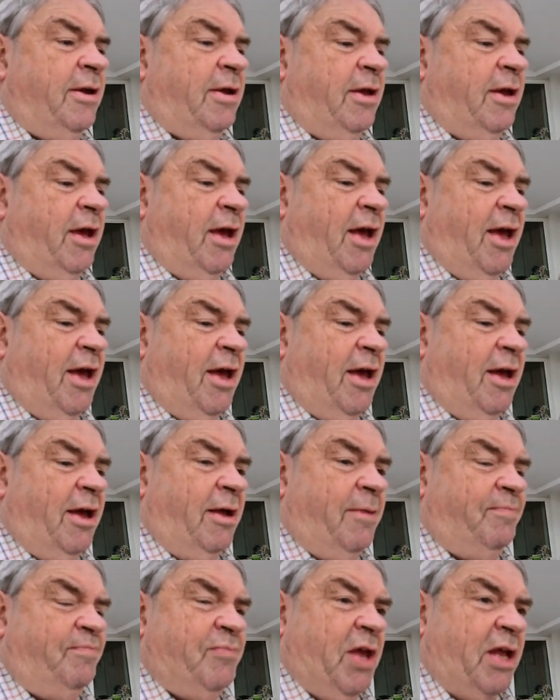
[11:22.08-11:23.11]

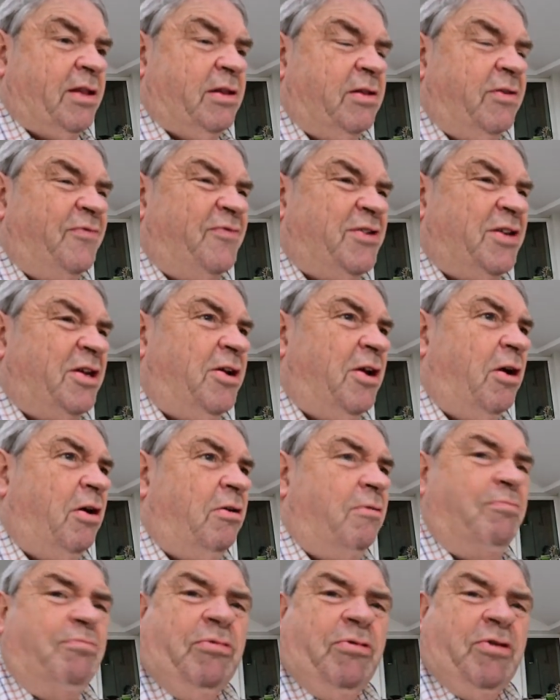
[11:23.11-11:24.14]
I'd love to
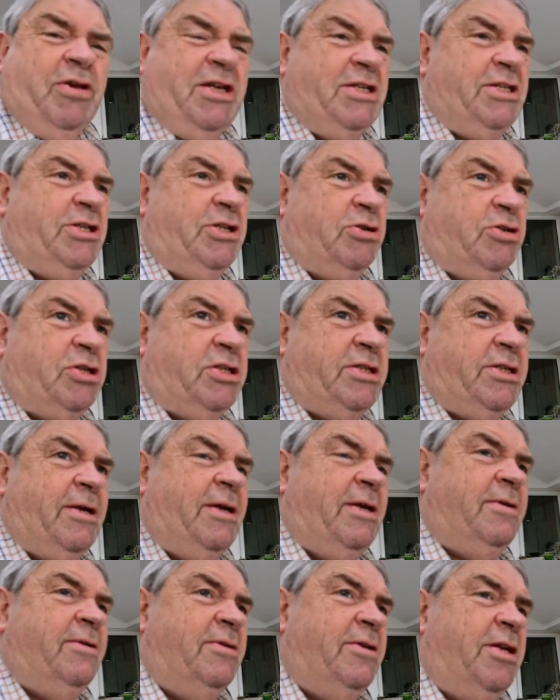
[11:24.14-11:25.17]
go, but it's just
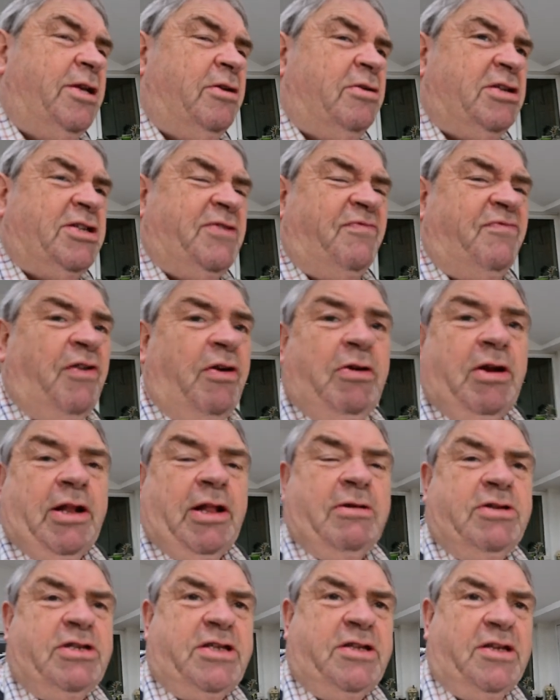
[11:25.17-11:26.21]
you know, it's very
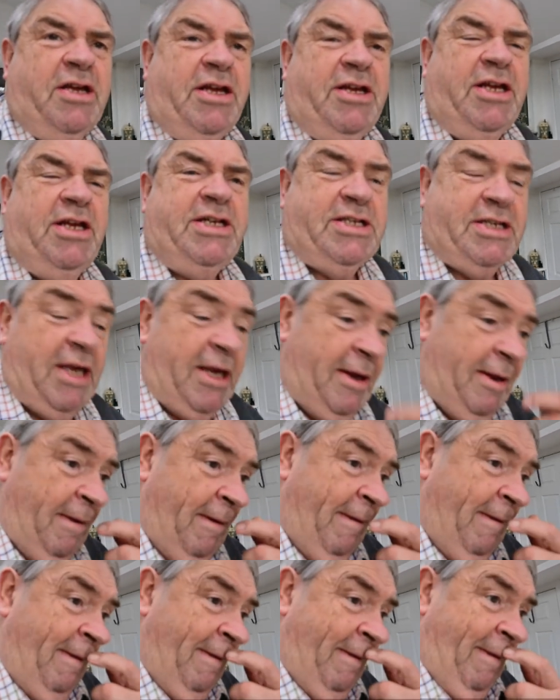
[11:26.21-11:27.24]
close to the NEC,
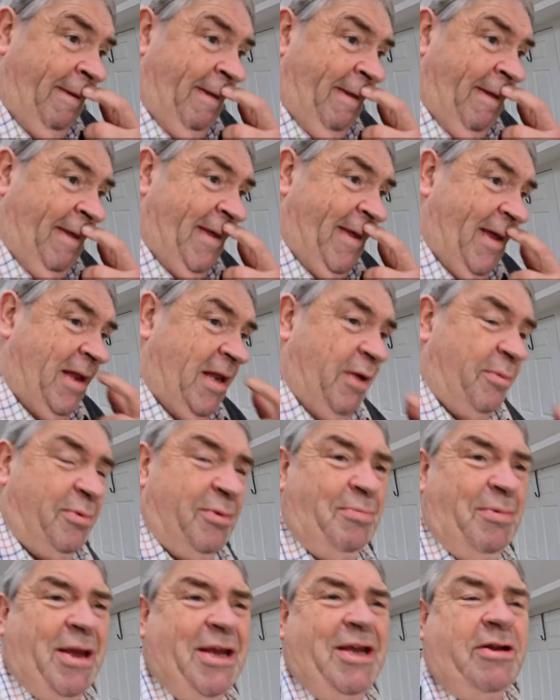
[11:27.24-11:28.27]
and I'll be
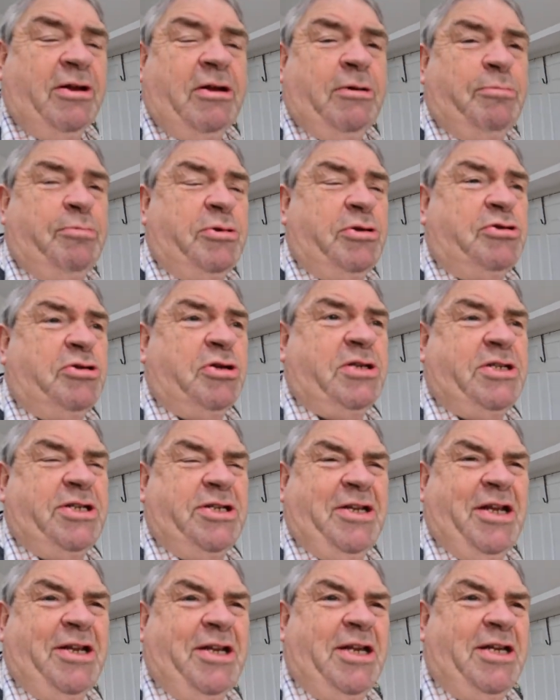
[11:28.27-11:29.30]
making a couple of trips to
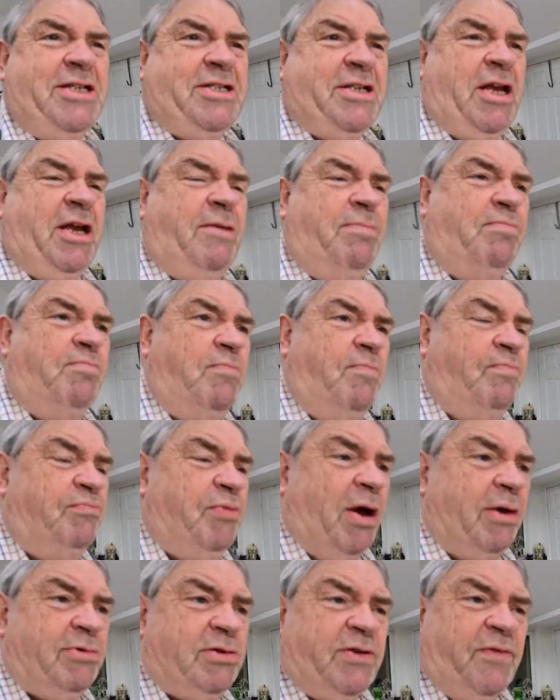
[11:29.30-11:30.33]
the NEC
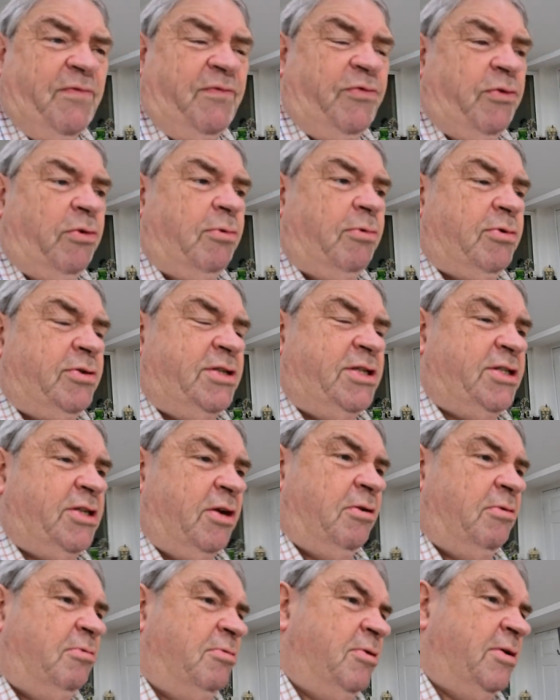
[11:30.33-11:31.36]
backwards and forwards.
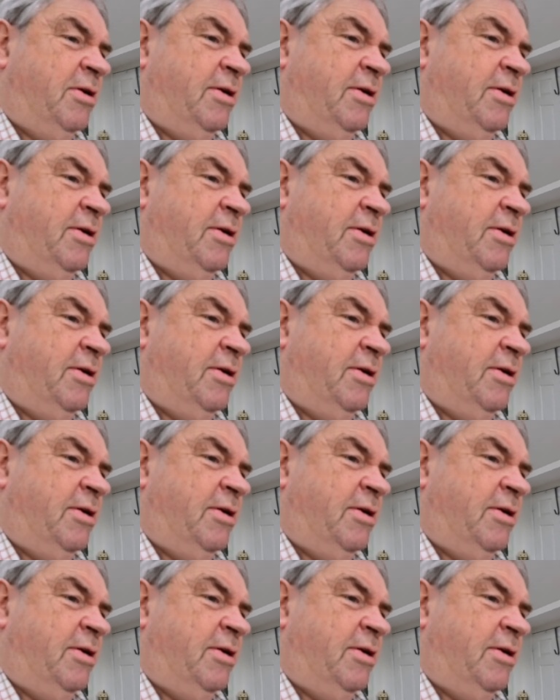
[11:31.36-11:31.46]
So